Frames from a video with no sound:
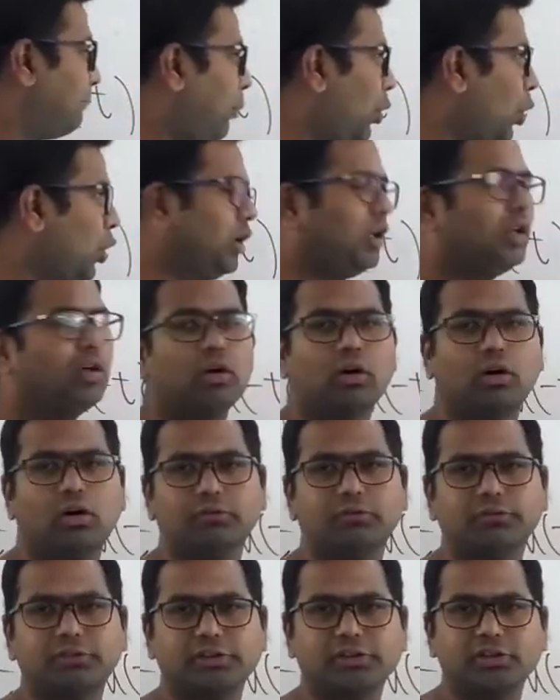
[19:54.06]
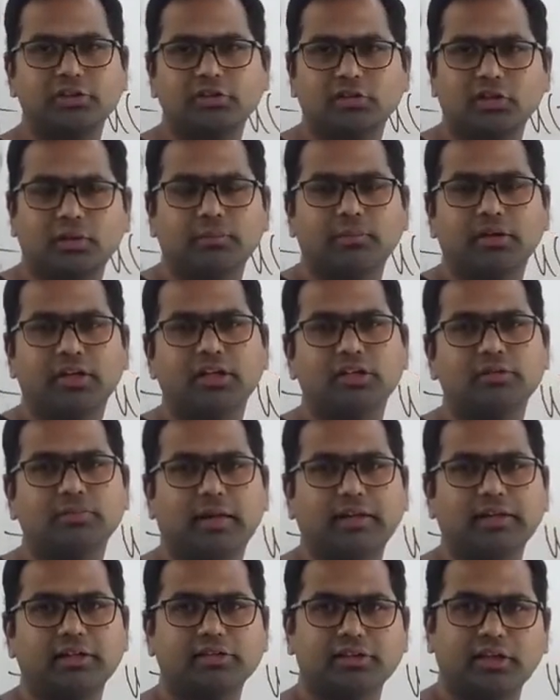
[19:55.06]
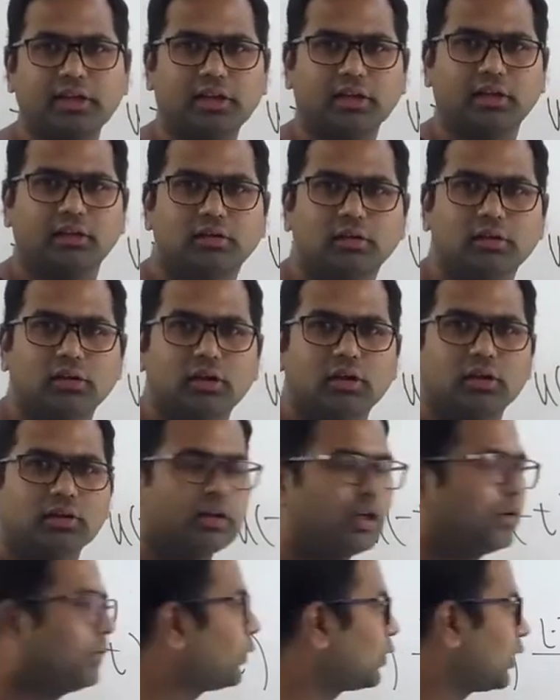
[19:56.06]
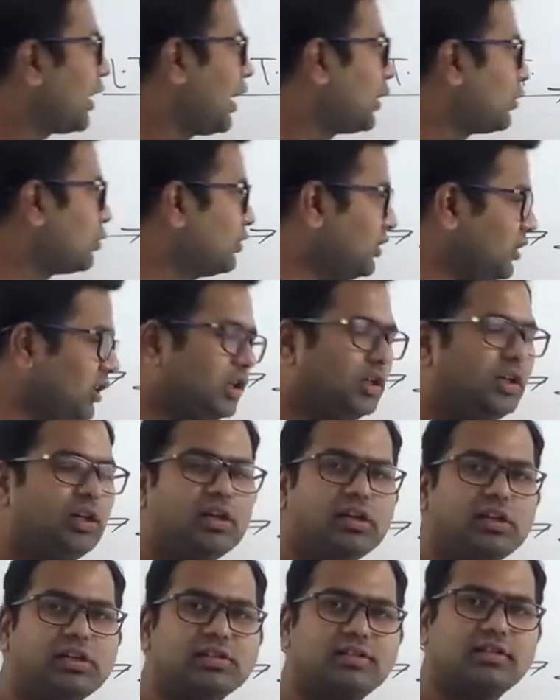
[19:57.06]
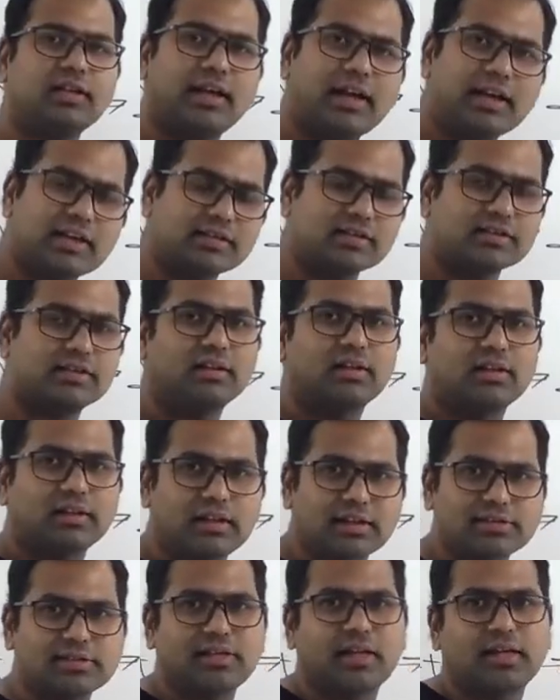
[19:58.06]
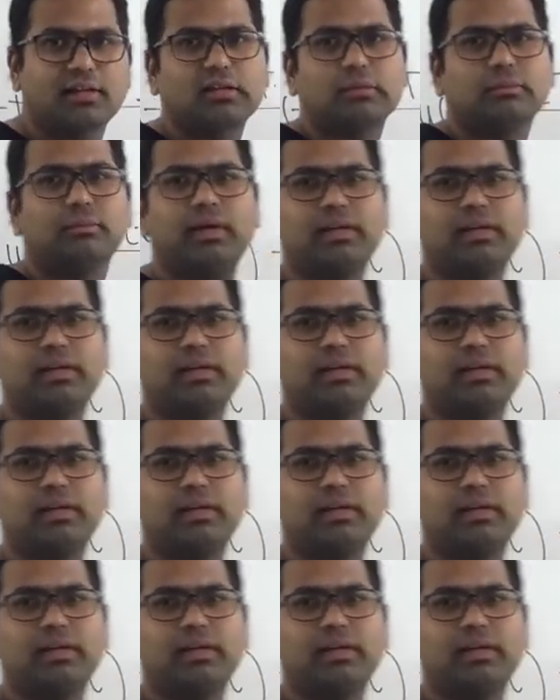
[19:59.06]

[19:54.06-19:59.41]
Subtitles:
pole of the system is minus a. Therefore, ROC is S less than